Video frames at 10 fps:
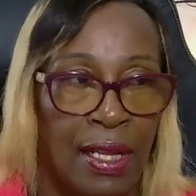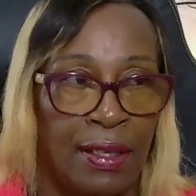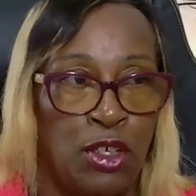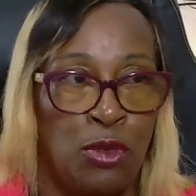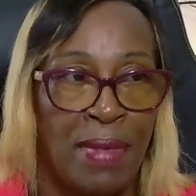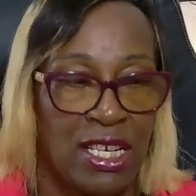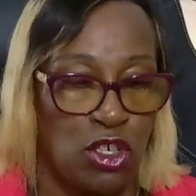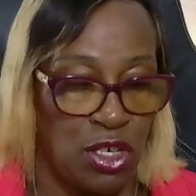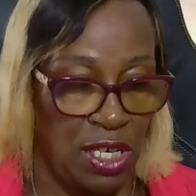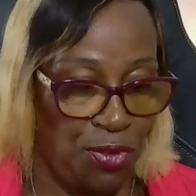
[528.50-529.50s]
you
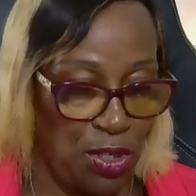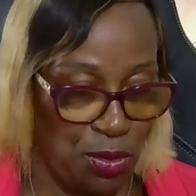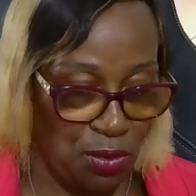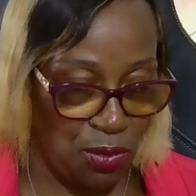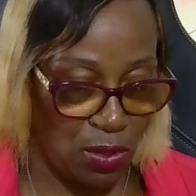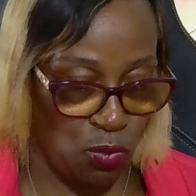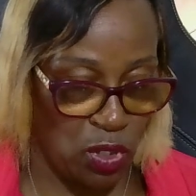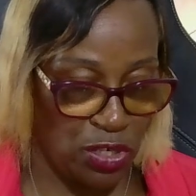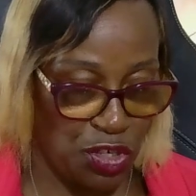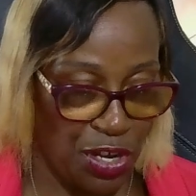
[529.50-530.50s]
imagine if you were
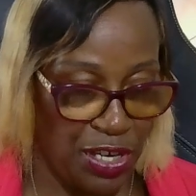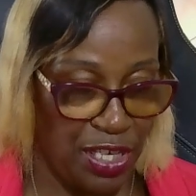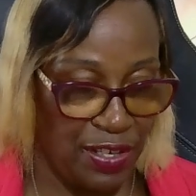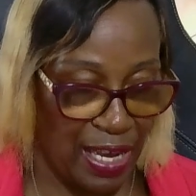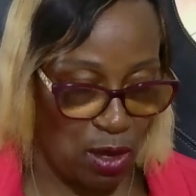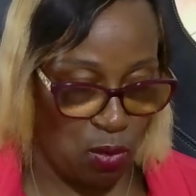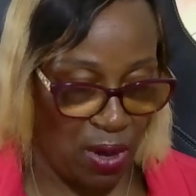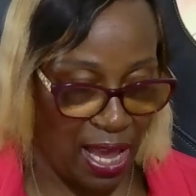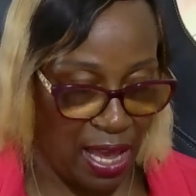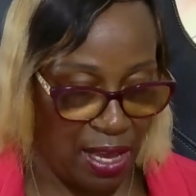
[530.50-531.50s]
turning that
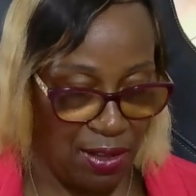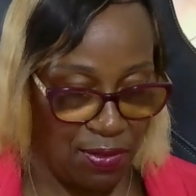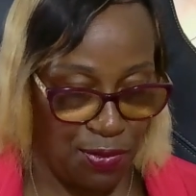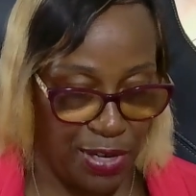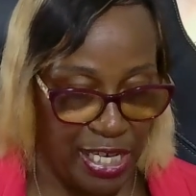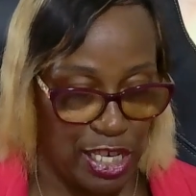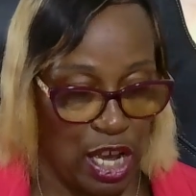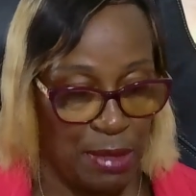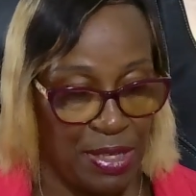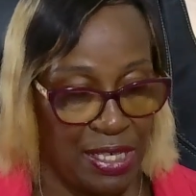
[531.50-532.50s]
away three
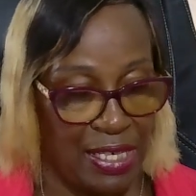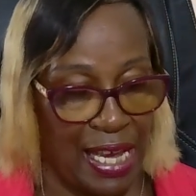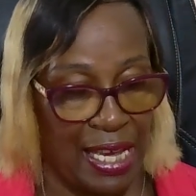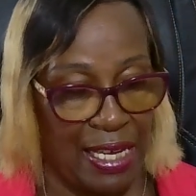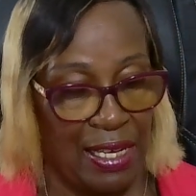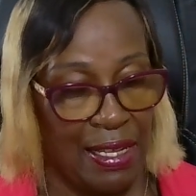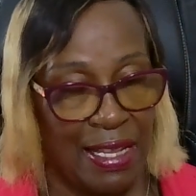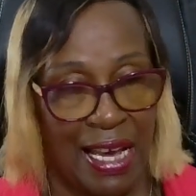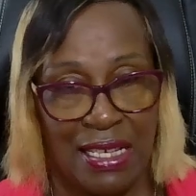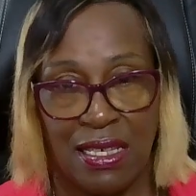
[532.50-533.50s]
times a day,
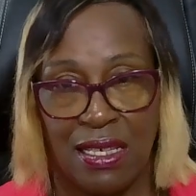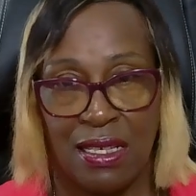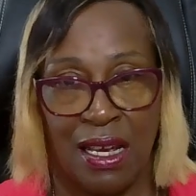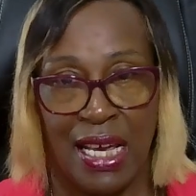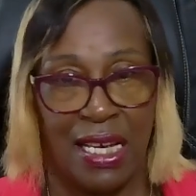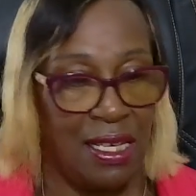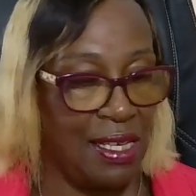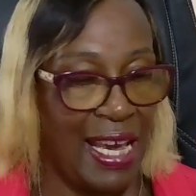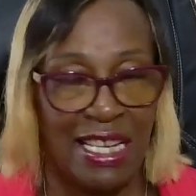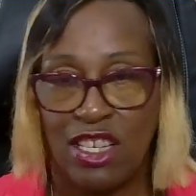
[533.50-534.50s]
that's like
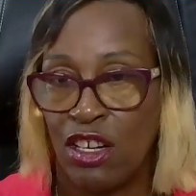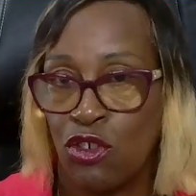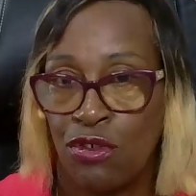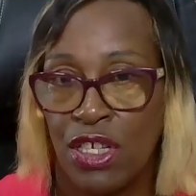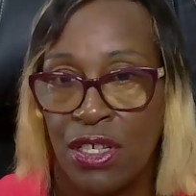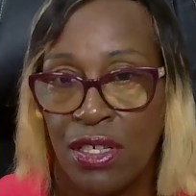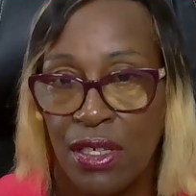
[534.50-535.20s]
eight hundred